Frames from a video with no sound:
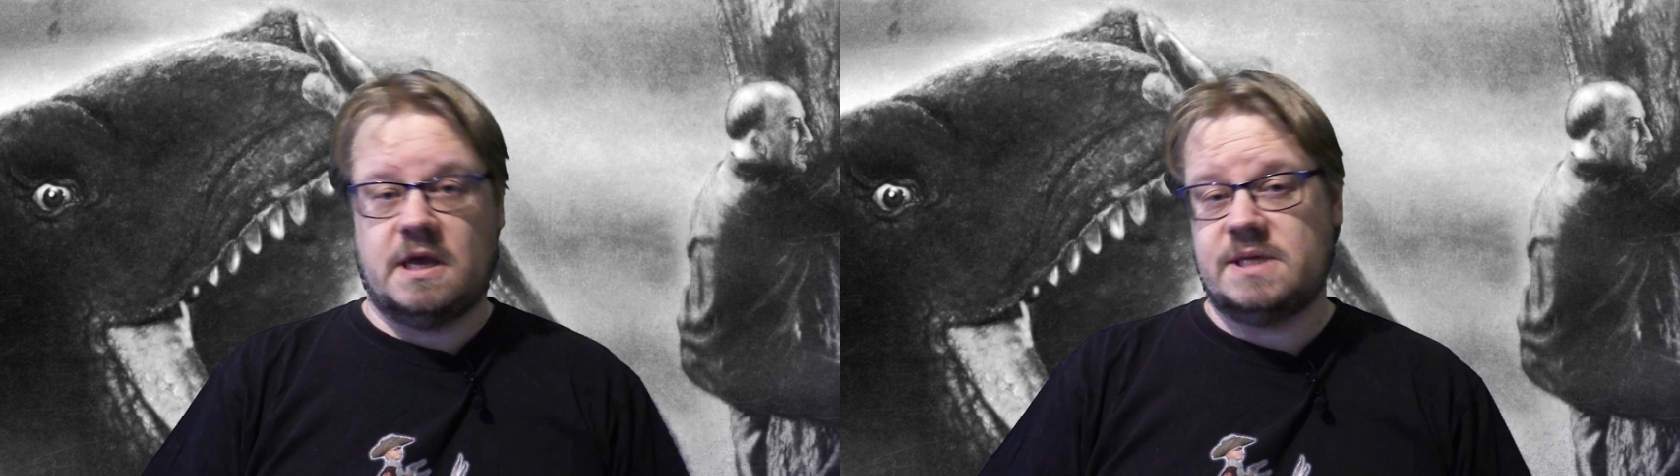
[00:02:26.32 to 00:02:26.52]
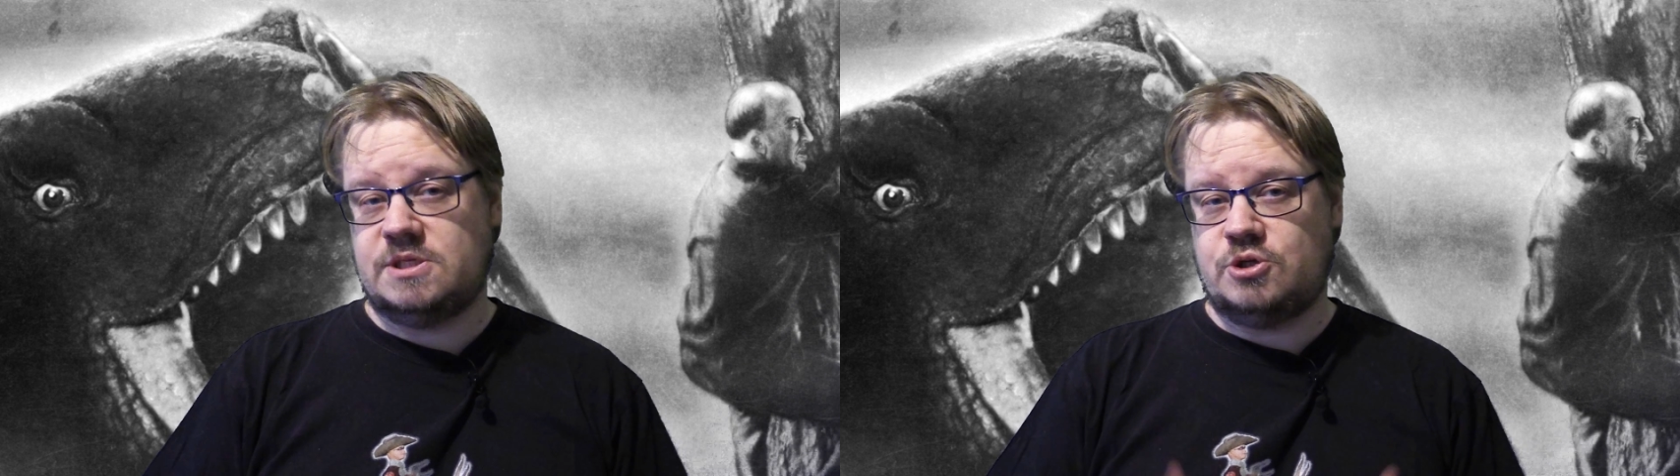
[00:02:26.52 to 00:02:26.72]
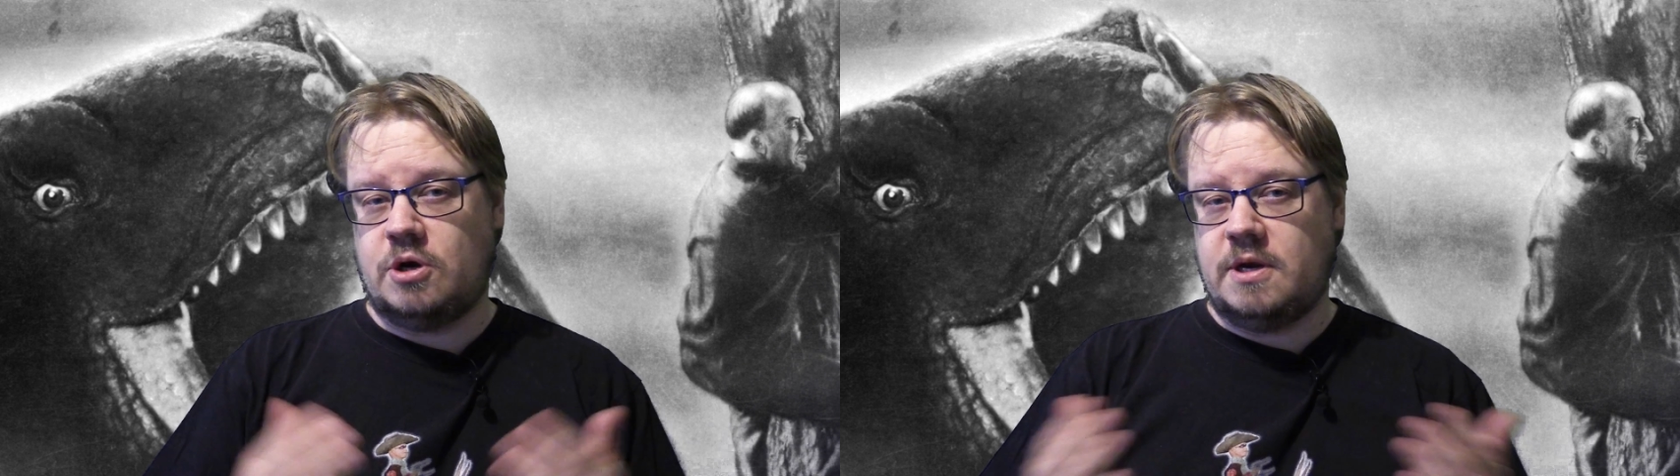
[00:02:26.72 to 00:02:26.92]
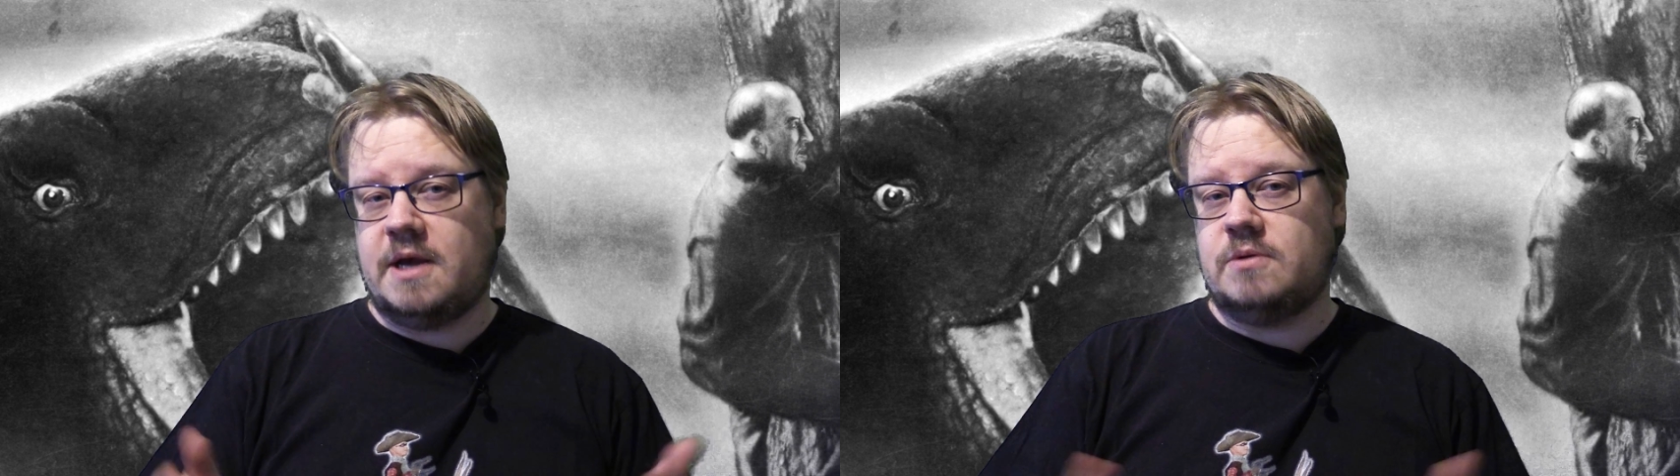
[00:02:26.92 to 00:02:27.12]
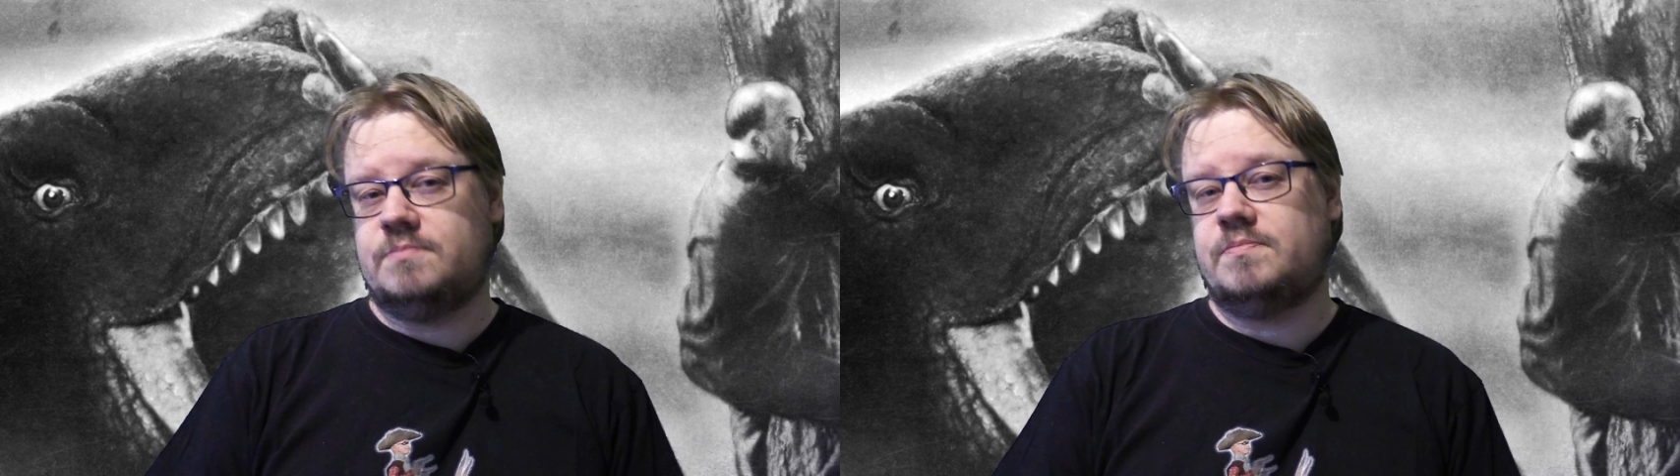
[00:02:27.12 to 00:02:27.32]
As it turned
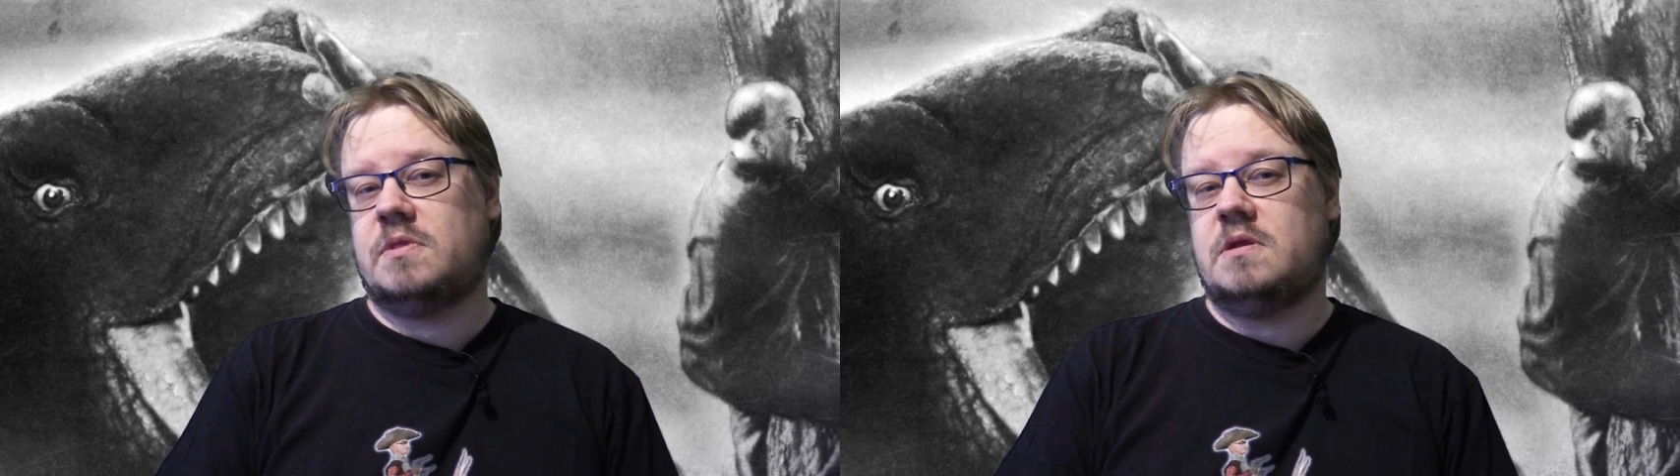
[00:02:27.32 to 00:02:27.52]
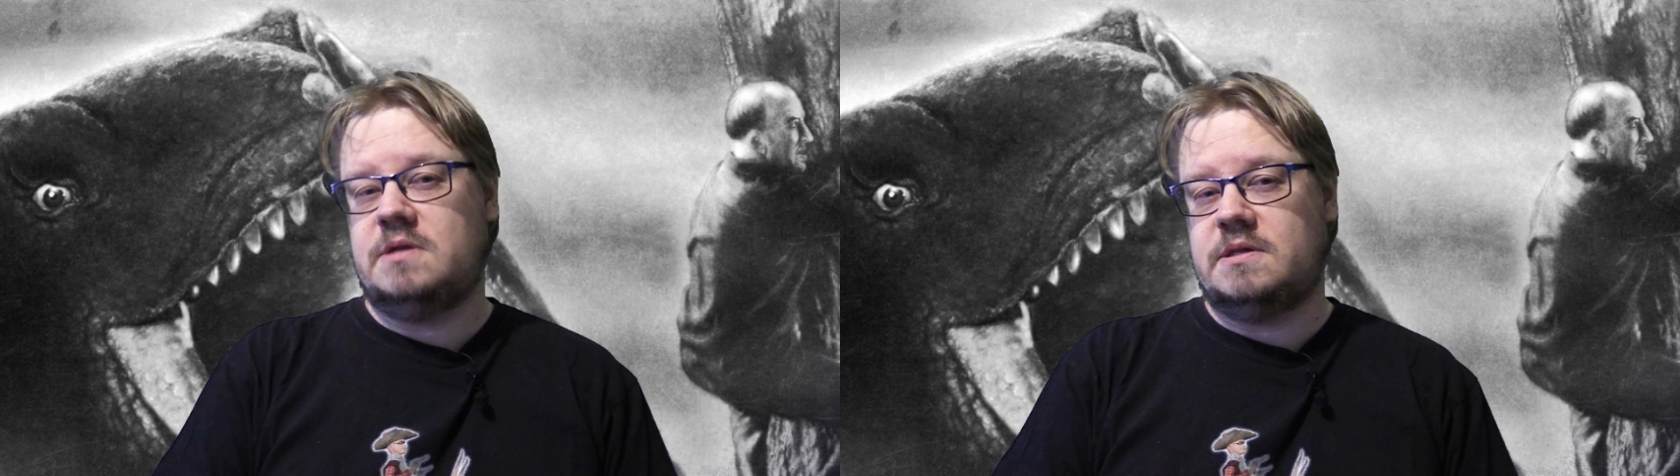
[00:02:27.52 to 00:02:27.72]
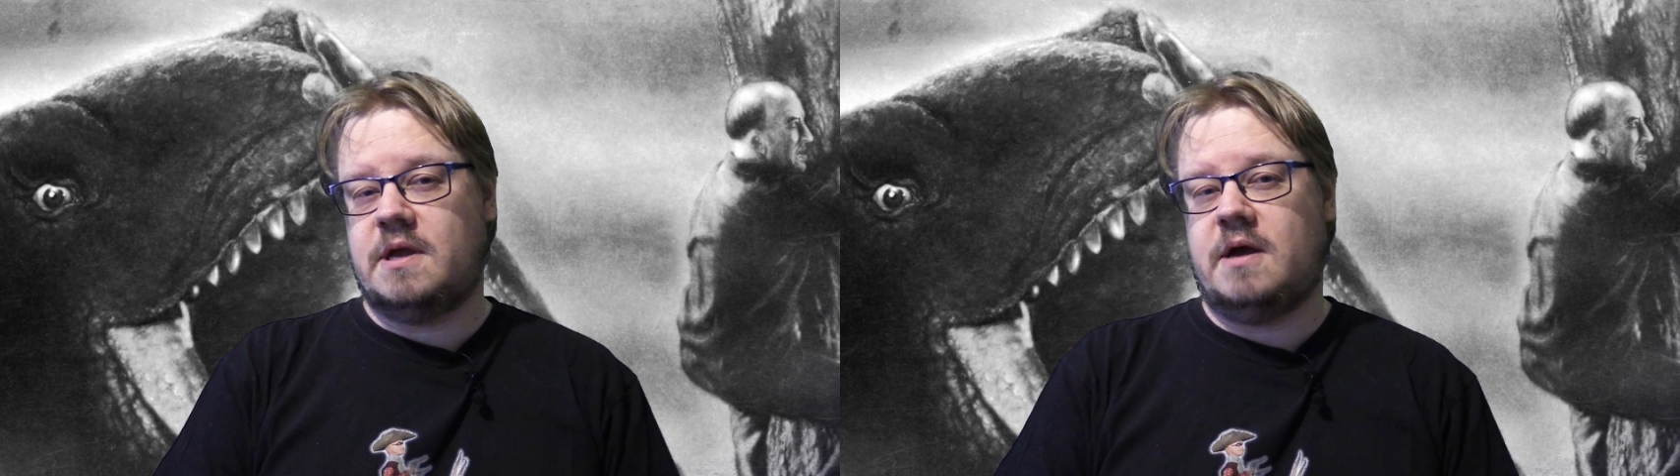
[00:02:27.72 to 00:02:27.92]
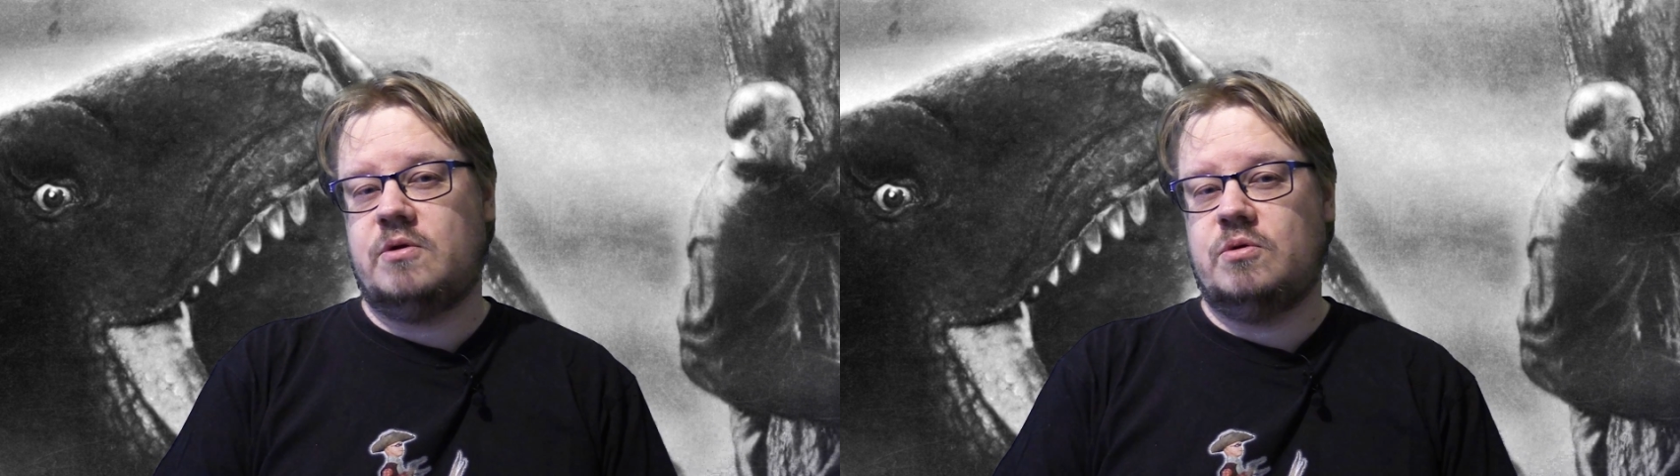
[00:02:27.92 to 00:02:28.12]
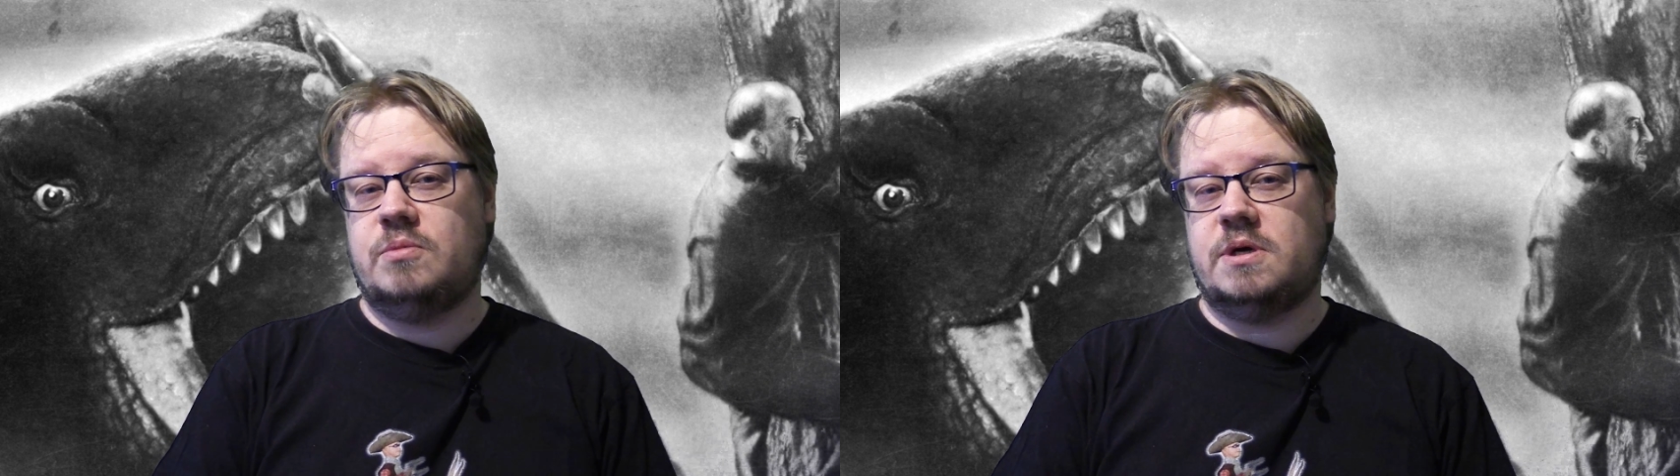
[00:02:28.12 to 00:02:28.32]
out,
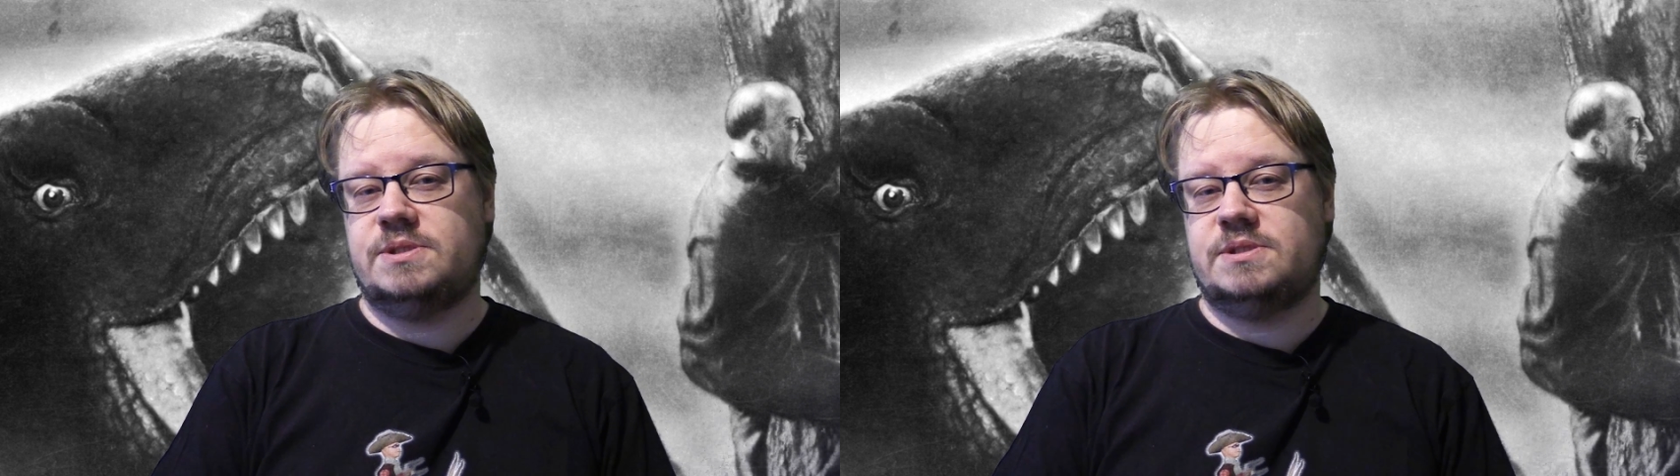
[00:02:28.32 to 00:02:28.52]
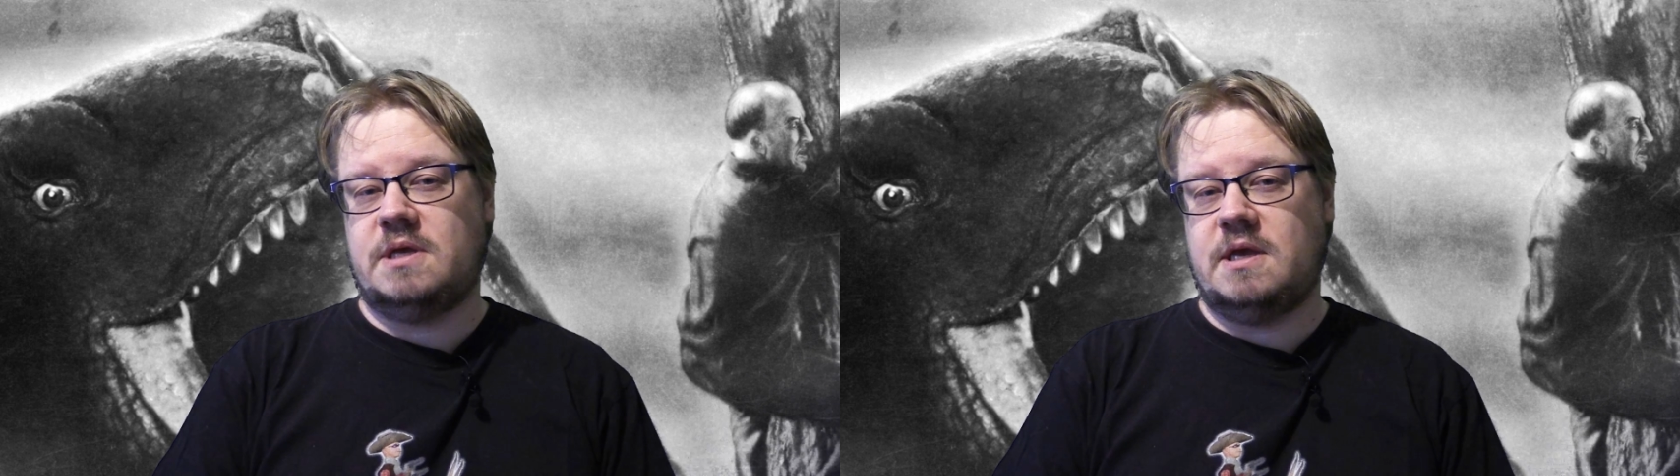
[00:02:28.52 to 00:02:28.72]
Delgado was